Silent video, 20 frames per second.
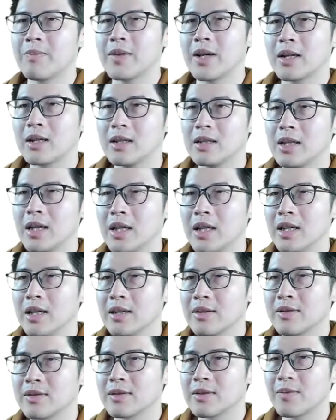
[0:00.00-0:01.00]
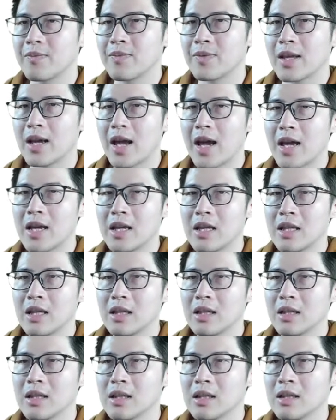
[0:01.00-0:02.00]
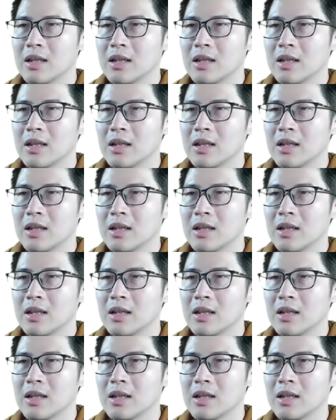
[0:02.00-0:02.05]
that contains A,